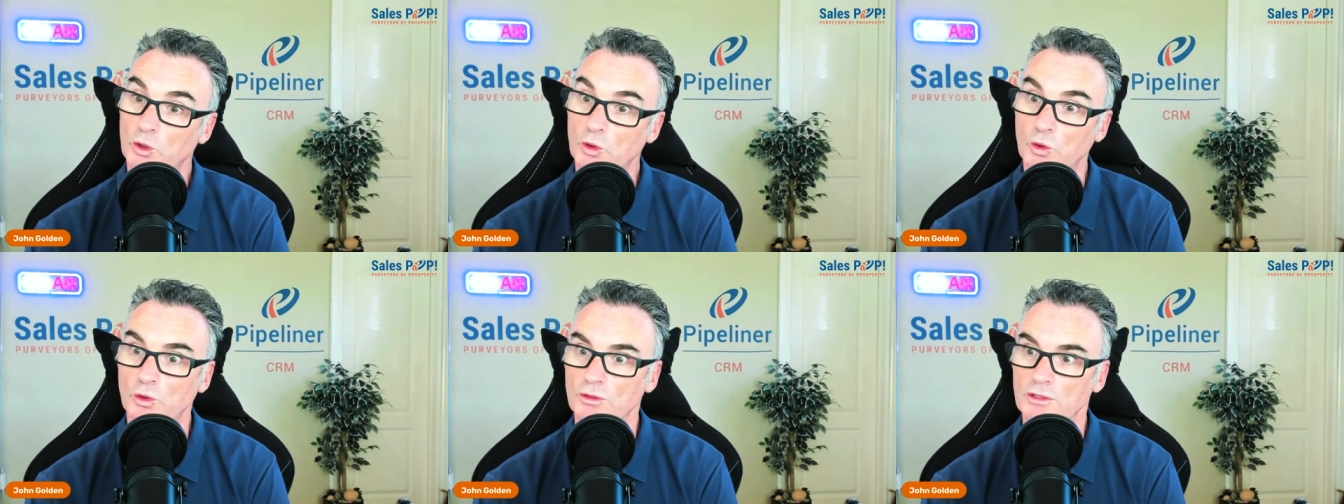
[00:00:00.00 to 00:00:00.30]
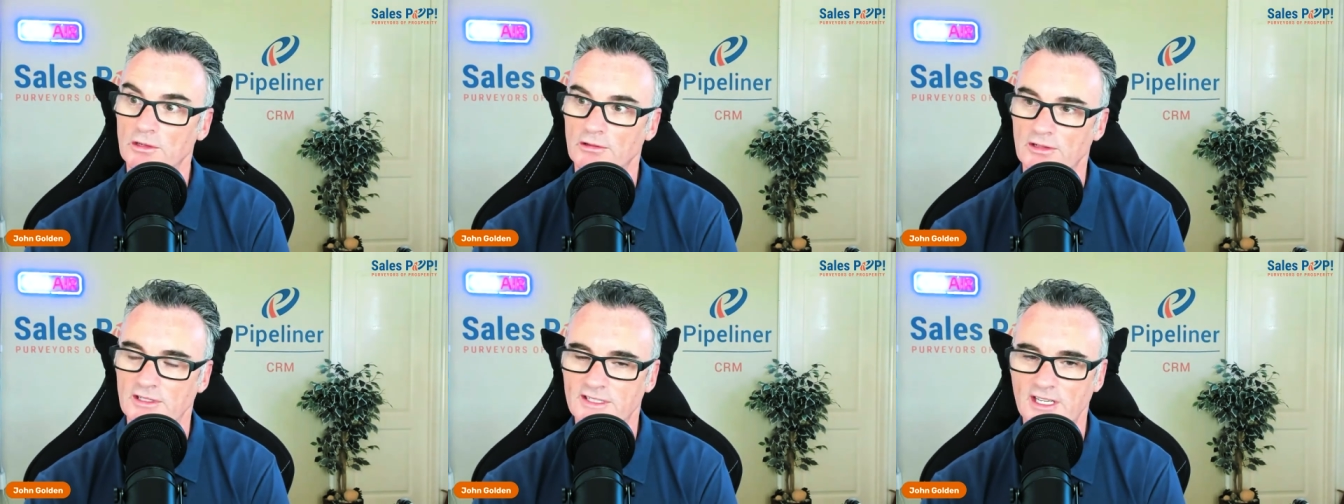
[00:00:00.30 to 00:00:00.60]
oh
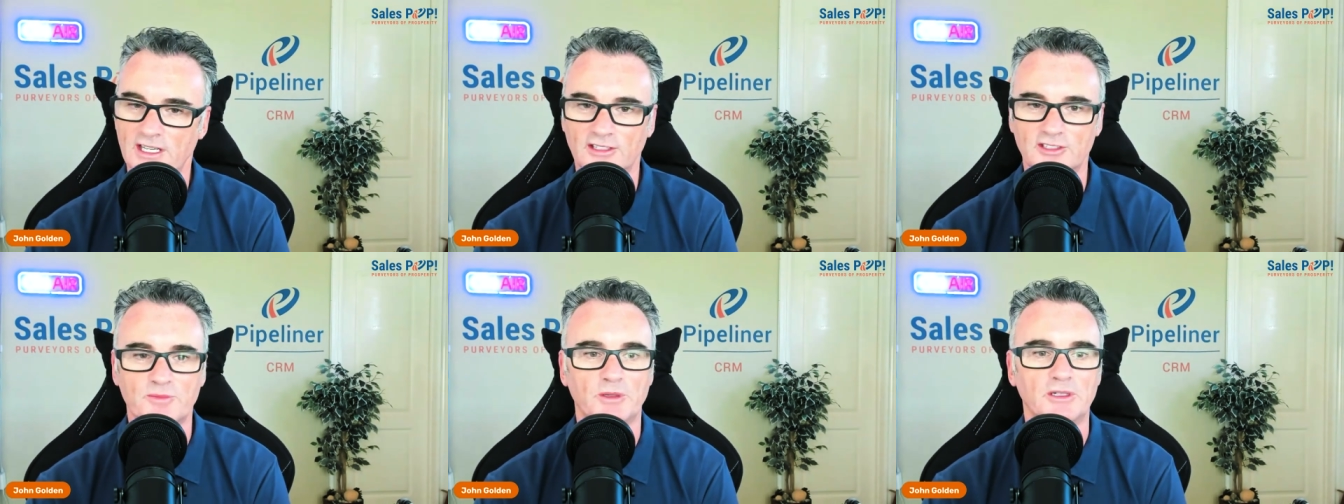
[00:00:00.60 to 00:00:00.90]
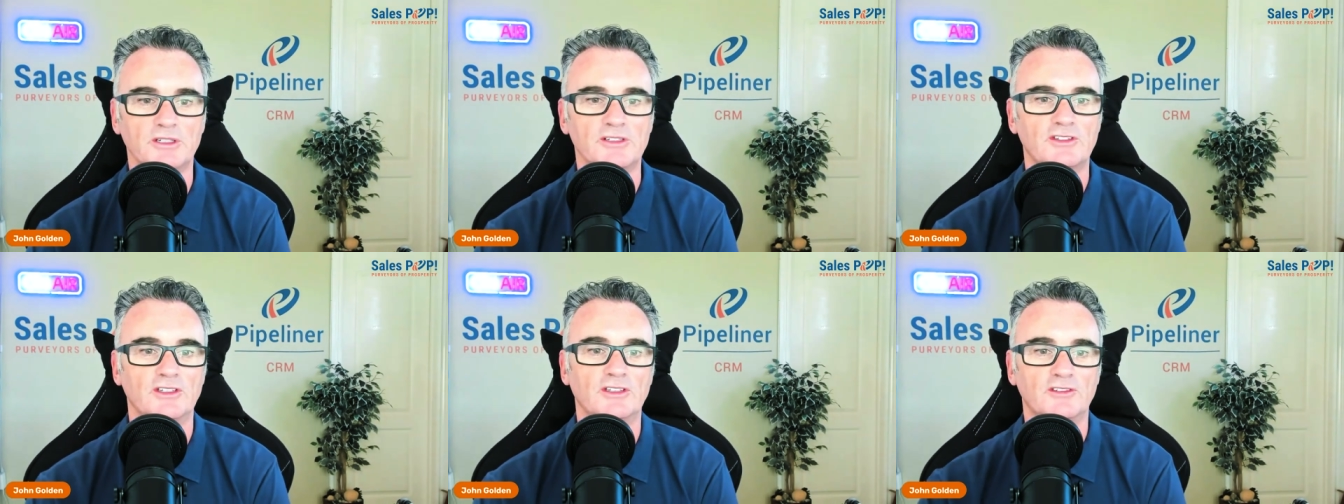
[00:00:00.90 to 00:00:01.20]
you're a
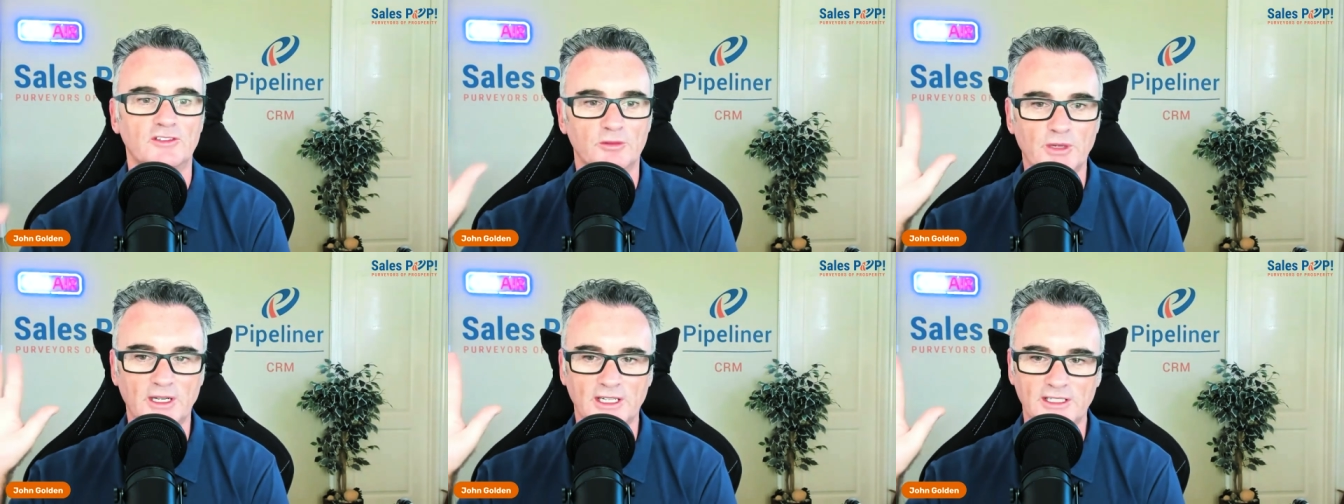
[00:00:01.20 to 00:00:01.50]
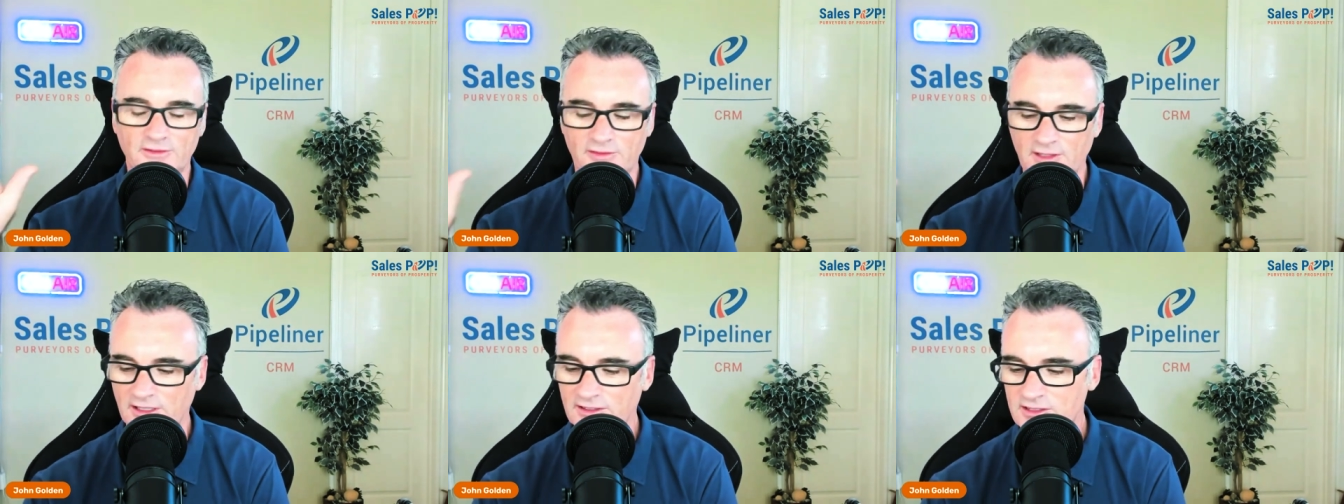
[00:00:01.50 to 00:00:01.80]
salesperson so my
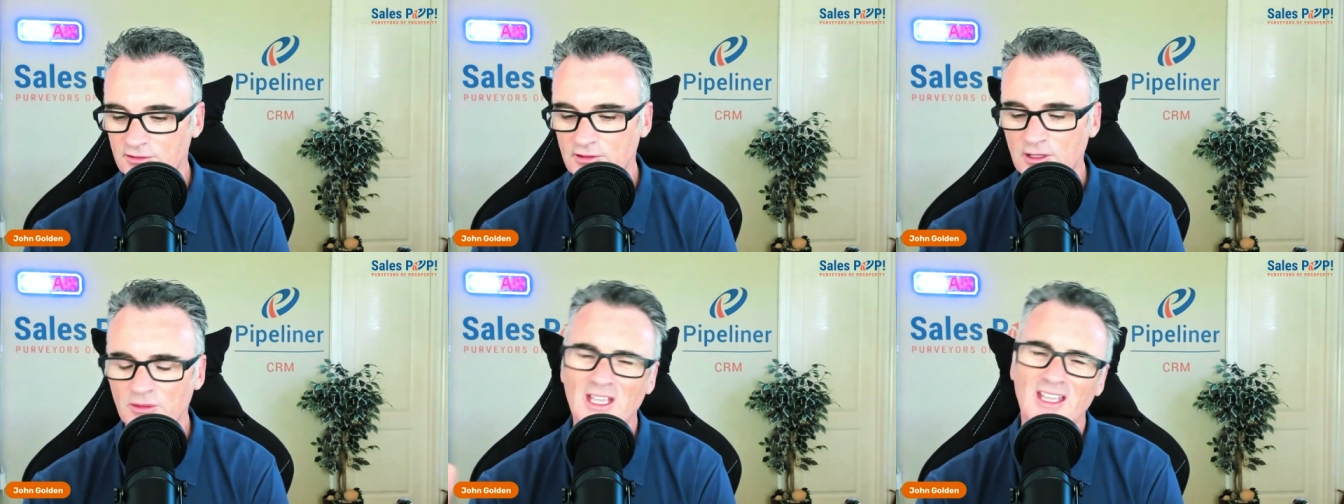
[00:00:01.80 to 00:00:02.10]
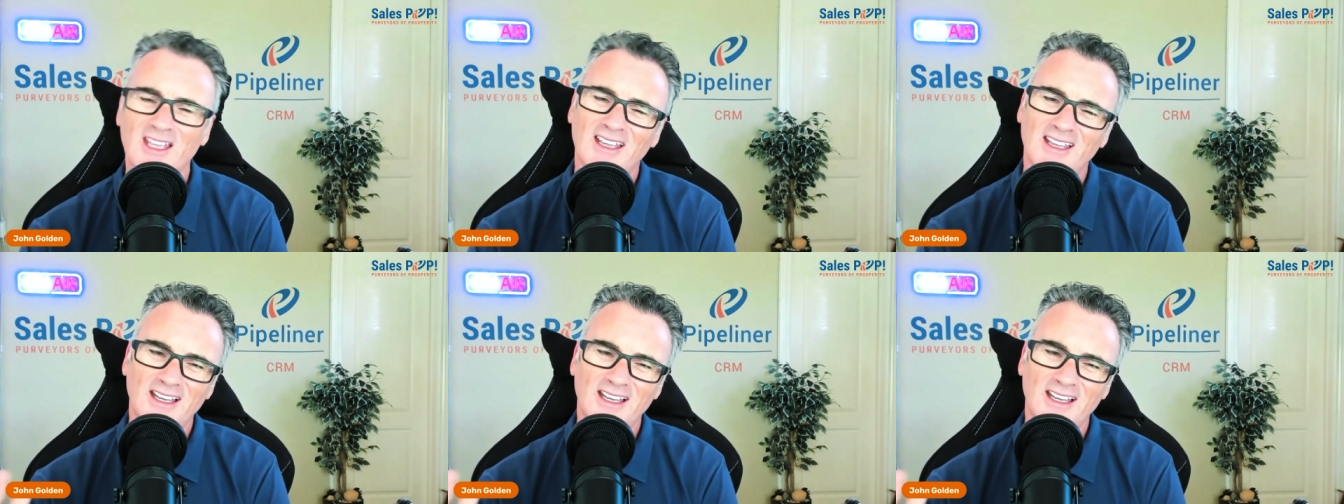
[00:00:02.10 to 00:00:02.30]
defenses are up.